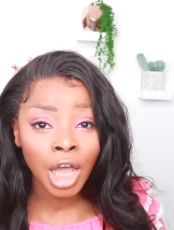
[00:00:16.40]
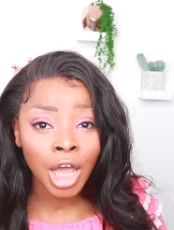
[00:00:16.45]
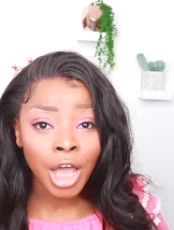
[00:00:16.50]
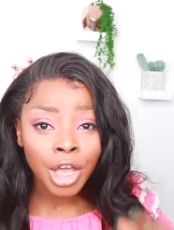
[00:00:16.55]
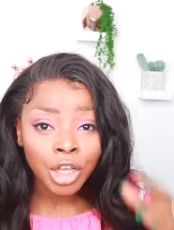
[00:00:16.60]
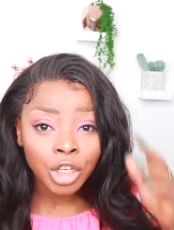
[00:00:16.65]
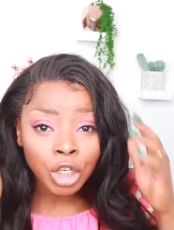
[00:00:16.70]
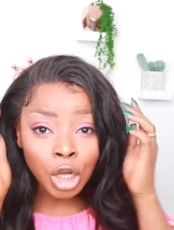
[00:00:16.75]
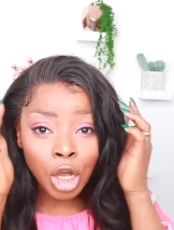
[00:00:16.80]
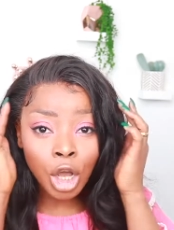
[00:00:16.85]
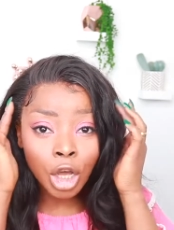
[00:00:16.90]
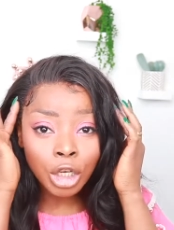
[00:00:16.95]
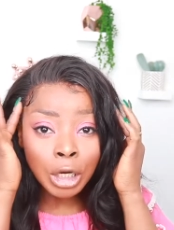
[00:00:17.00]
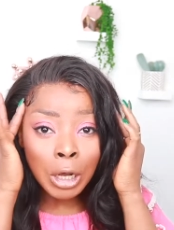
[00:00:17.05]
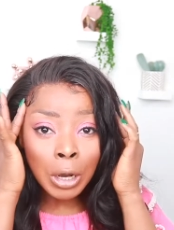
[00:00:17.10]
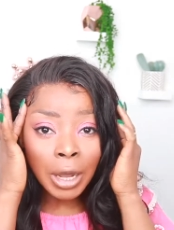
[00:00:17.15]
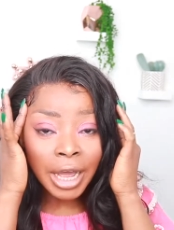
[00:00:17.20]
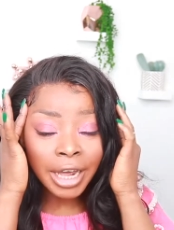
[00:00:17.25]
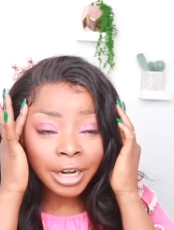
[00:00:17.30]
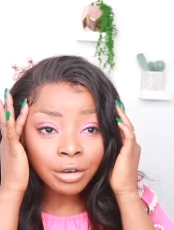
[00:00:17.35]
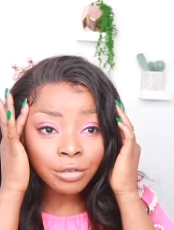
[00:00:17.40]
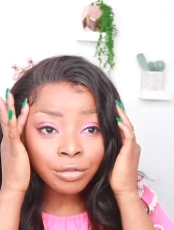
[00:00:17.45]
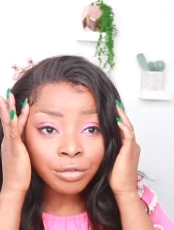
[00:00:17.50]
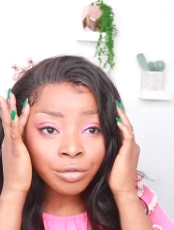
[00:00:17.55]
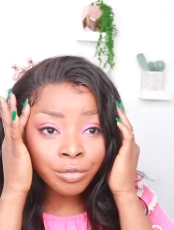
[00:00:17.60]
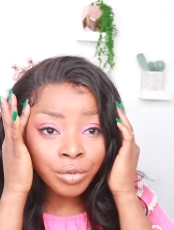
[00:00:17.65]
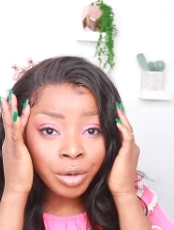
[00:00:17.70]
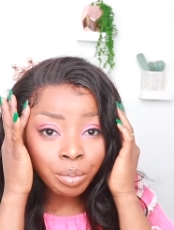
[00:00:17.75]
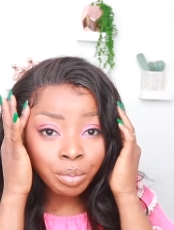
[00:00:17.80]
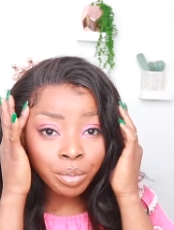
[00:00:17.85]
you're gonna kind
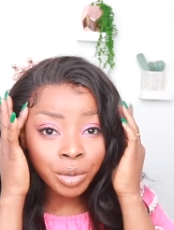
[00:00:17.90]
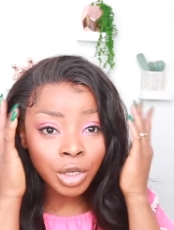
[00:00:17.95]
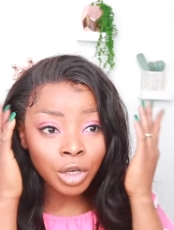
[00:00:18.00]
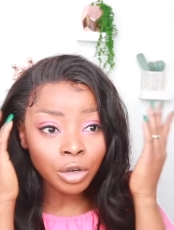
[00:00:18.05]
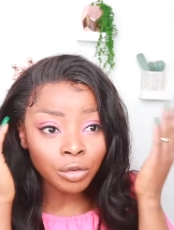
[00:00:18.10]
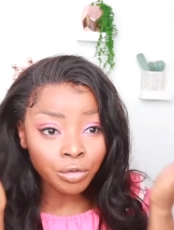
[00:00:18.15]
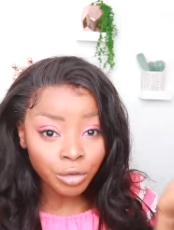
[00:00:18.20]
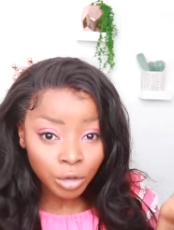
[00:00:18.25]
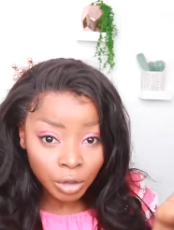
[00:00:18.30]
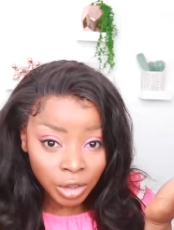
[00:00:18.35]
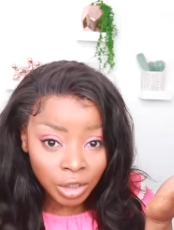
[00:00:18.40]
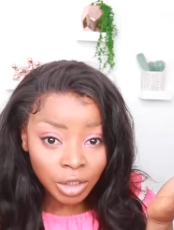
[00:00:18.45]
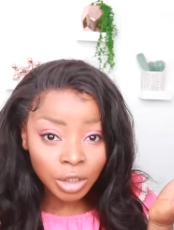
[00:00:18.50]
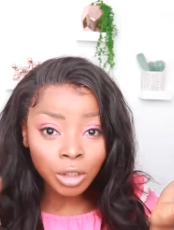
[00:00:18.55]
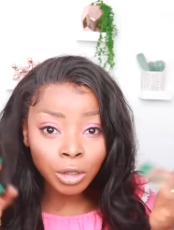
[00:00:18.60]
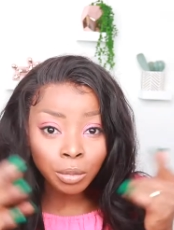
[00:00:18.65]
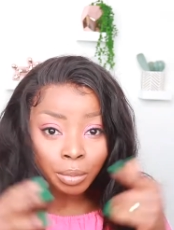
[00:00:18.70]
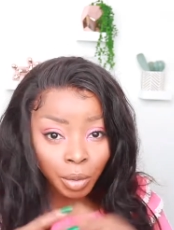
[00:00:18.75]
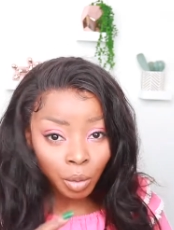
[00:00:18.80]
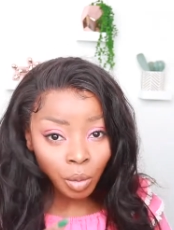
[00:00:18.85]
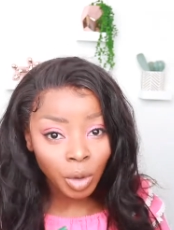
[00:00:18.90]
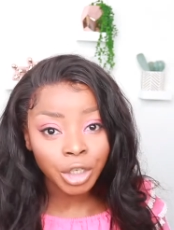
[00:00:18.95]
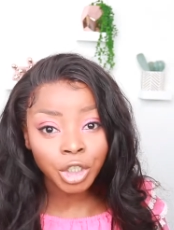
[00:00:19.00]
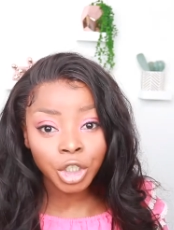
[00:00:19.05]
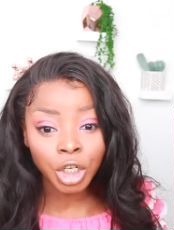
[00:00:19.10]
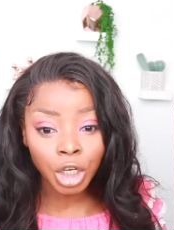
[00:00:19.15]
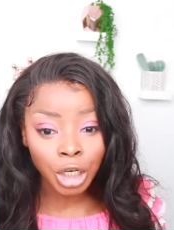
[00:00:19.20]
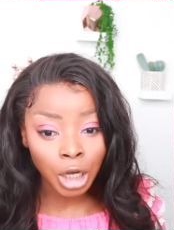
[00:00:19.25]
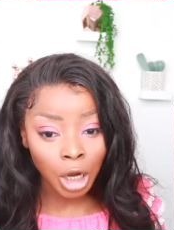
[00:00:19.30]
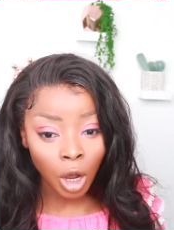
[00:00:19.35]
of rip your frontal. Number one,
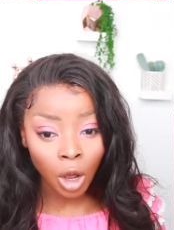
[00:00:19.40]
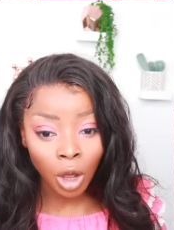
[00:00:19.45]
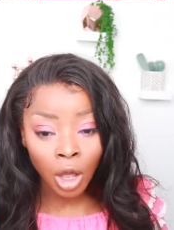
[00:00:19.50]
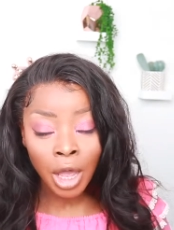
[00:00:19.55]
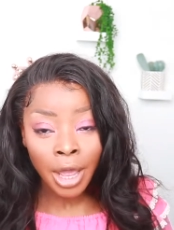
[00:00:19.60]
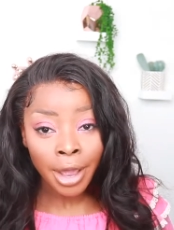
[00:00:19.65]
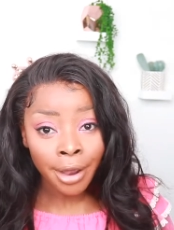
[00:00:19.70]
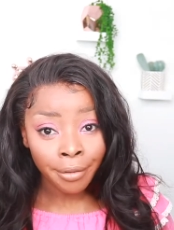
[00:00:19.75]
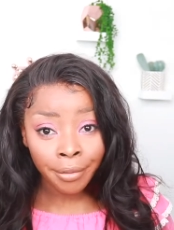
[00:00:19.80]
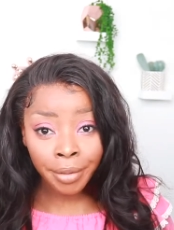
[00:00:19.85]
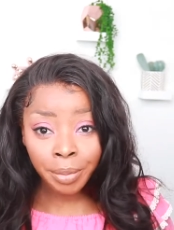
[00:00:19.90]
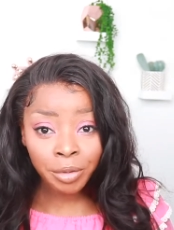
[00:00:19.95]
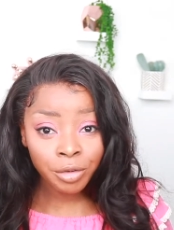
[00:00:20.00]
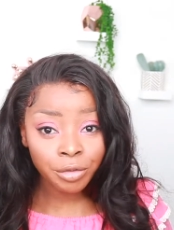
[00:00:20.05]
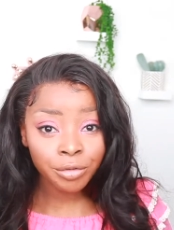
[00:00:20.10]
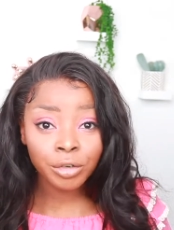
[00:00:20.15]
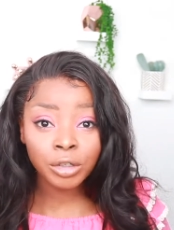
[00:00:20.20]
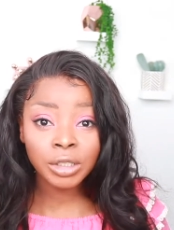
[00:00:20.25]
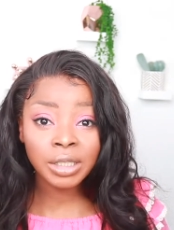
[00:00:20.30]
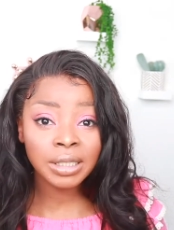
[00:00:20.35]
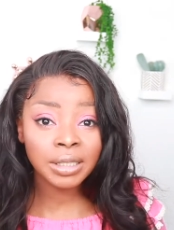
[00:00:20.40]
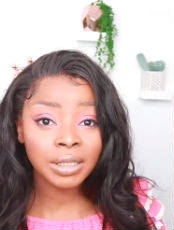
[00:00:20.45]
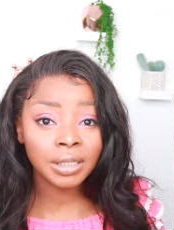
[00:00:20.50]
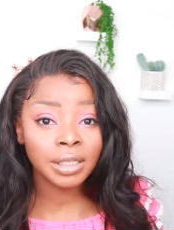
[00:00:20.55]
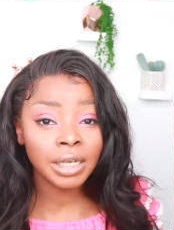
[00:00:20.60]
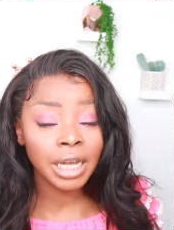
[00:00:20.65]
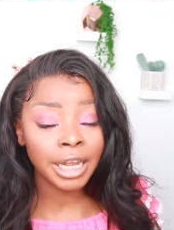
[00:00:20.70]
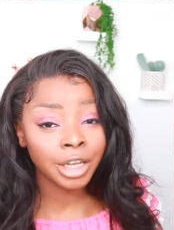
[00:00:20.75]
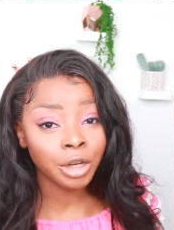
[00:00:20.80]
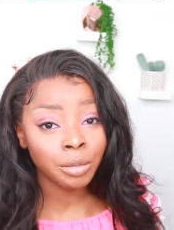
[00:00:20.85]
you're gonna rip your frontal,
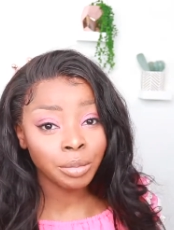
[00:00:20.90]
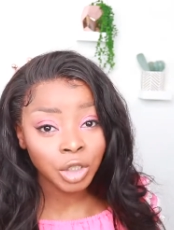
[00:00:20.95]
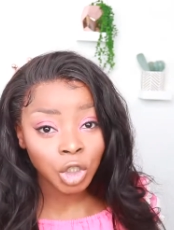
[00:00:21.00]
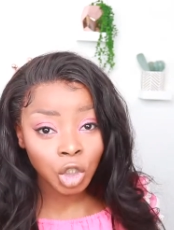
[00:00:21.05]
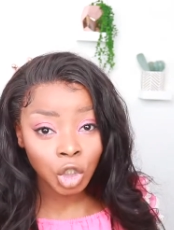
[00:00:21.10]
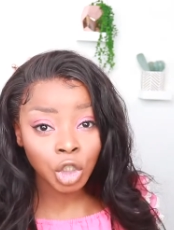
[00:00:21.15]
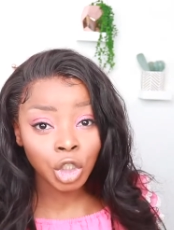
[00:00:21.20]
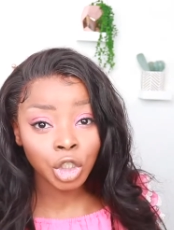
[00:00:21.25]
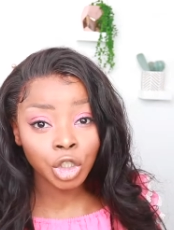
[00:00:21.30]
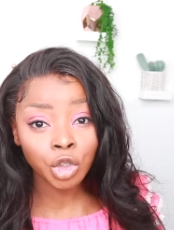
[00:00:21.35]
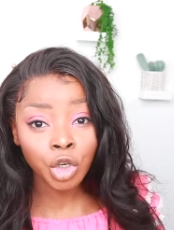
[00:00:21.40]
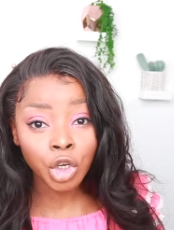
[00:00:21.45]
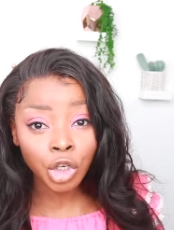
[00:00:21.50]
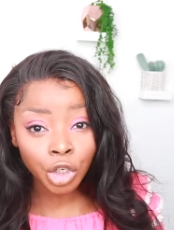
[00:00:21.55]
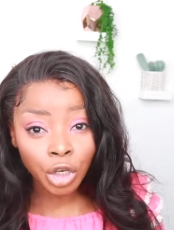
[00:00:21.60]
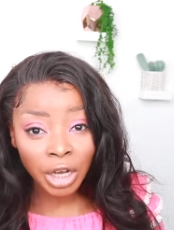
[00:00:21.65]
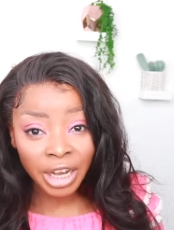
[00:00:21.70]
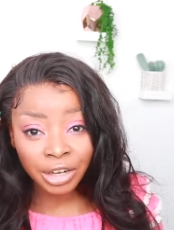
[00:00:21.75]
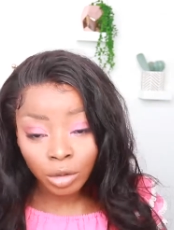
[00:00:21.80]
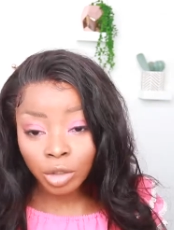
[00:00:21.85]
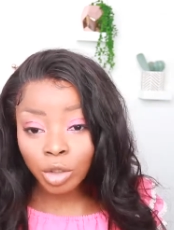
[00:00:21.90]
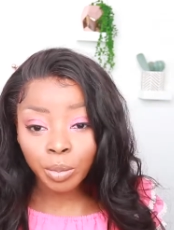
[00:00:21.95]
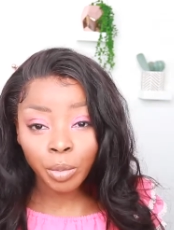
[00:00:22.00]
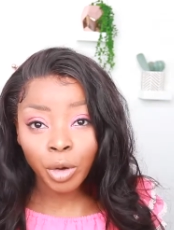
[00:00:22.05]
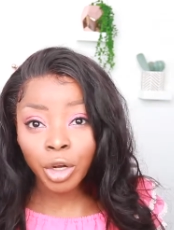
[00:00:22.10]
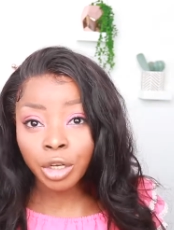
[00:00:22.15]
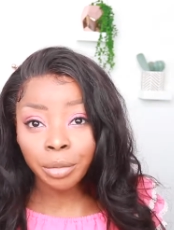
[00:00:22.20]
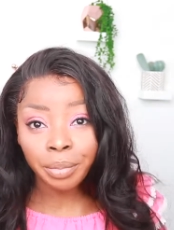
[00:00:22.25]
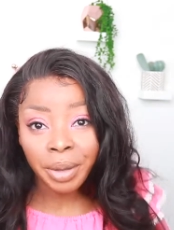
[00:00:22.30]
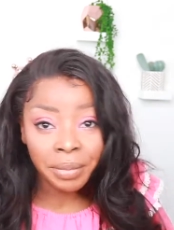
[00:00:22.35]
and number two, you're gonna kind of
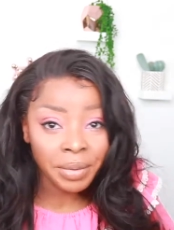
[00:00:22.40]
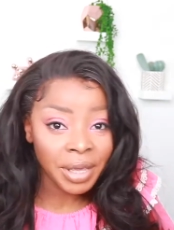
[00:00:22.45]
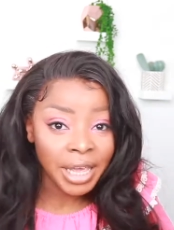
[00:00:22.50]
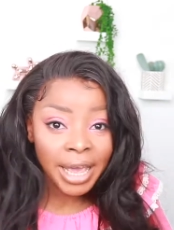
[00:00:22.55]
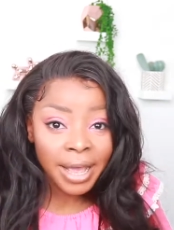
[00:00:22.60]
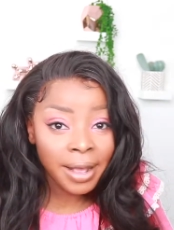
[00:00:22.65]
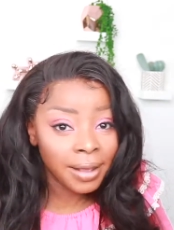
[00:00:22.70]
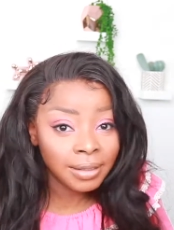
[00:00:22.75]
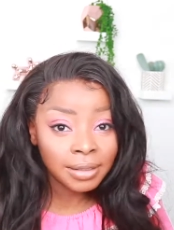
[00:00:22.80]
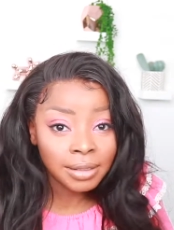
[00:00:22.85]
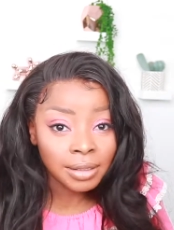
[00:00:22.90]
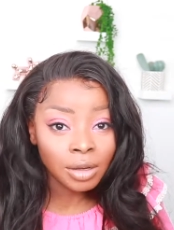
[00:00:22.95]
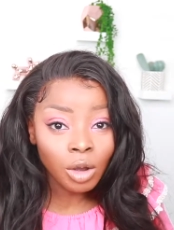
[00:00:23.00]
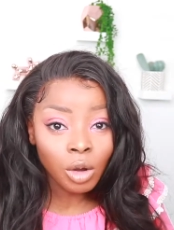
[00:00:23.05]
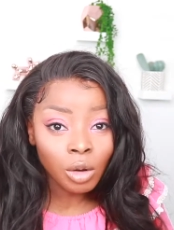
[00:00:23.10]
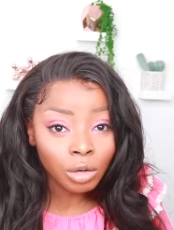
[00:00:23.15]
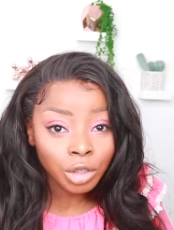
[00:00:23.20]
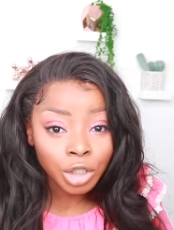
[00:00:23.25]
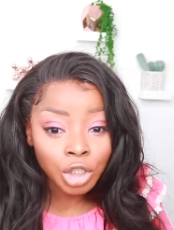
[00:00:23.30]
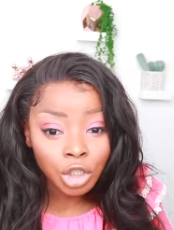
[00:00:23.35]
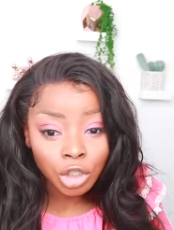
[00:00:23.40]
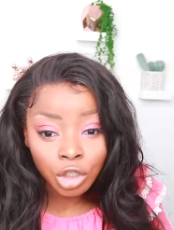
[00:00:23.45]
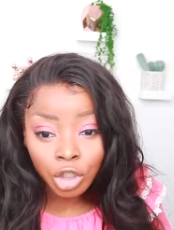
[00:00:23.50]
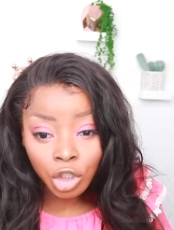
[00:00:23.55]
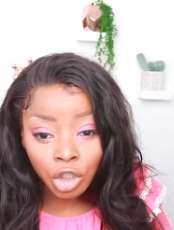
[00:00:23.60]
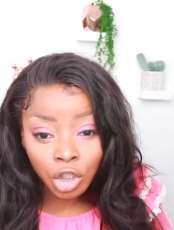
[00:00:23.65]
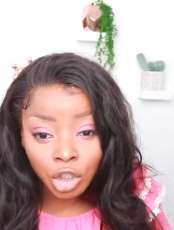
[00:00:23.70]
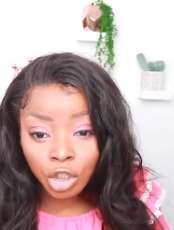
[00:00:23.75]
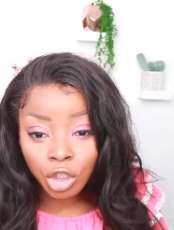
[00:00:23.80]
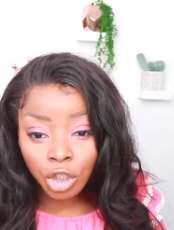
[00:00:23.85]
spoil your baby hairs, or you're
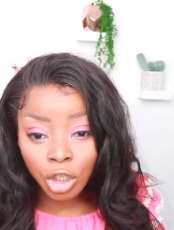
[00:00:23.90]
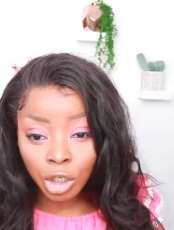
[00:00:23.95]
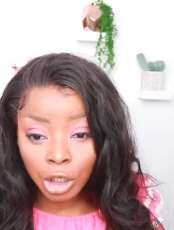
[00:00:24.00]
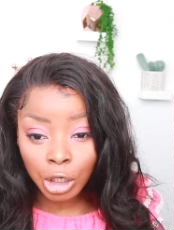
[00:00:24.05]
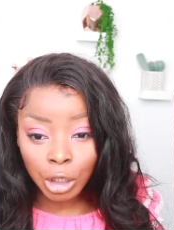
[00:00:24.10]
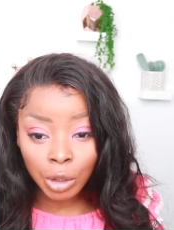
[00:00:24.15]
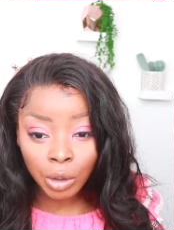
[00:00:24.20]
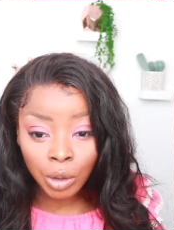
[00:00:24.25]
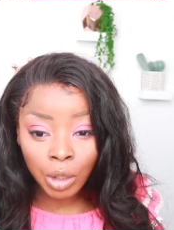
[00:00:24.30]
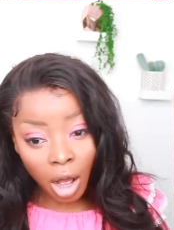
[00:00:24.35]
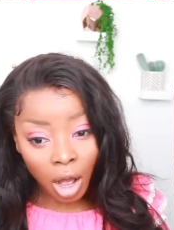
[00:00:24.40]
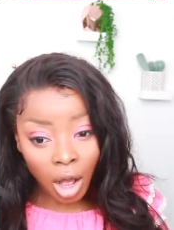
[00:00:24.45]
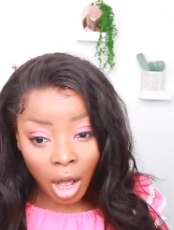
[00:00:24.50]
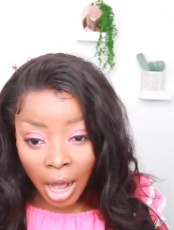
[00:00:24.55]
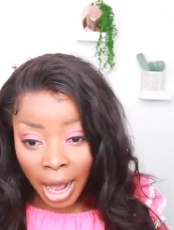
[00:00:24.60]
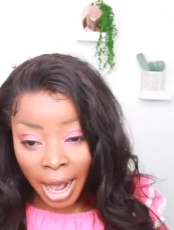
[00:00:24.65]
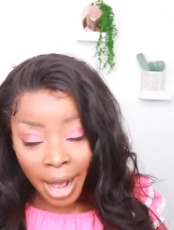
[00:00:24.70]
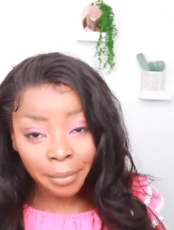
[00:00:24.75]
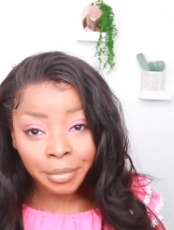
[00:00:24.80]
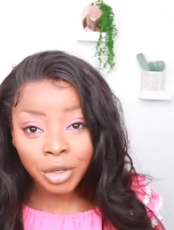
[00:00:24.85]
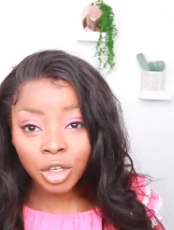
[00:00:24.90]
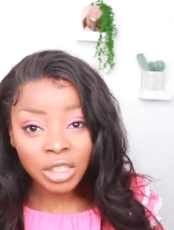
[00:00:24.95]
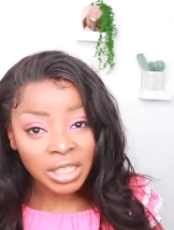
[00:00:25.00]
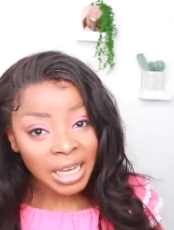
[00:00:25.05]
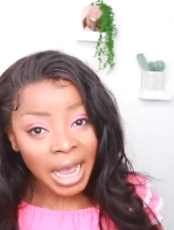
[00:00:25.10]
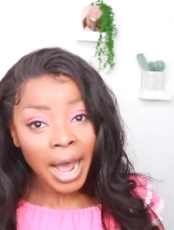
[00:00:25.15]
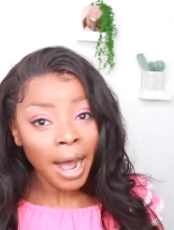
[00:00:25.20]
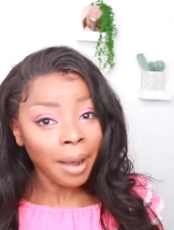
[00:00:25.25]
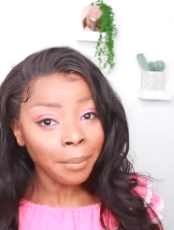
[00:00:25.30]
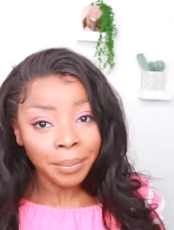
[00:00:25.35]
just gonna harm your
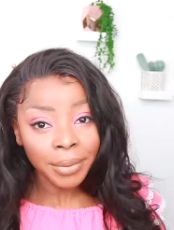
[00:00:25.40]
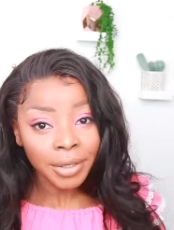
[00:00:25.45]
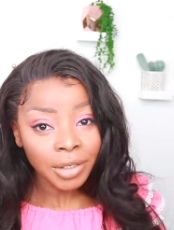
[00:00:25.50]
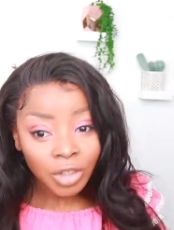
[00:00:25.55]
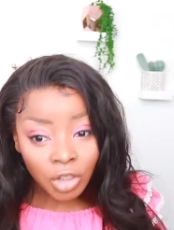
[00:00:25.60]
scalp.